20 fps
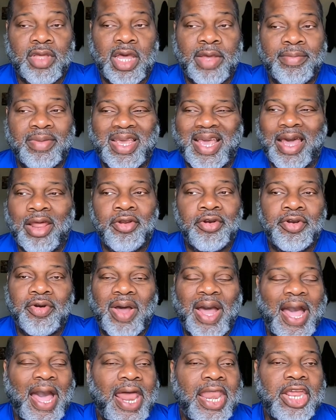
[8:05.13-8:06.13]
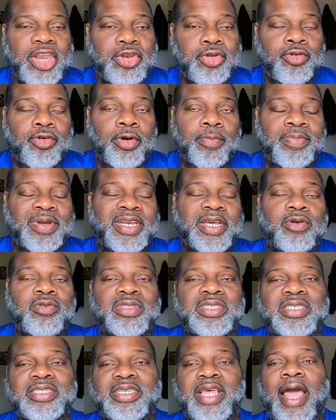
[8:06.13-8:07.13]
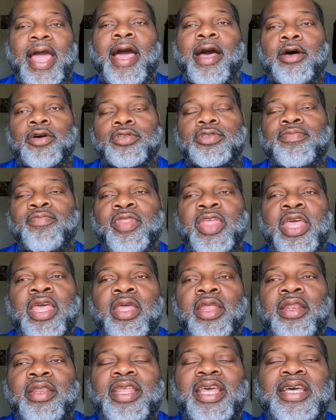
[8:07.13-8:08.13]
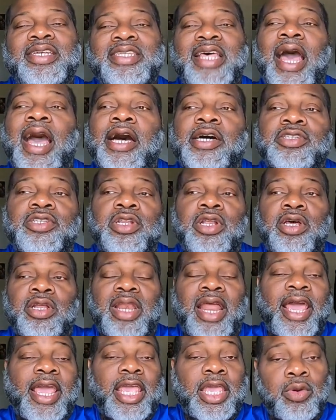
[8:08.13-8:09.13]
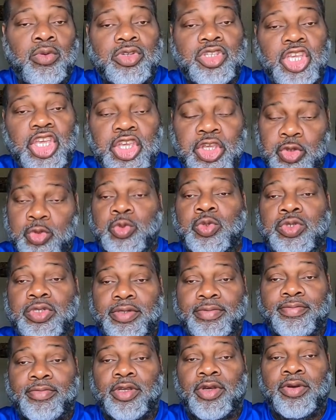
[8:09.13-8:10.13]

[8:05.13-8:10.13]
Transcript: I mean, I don't know how they do it, but there was this house. This house looked like it was huge.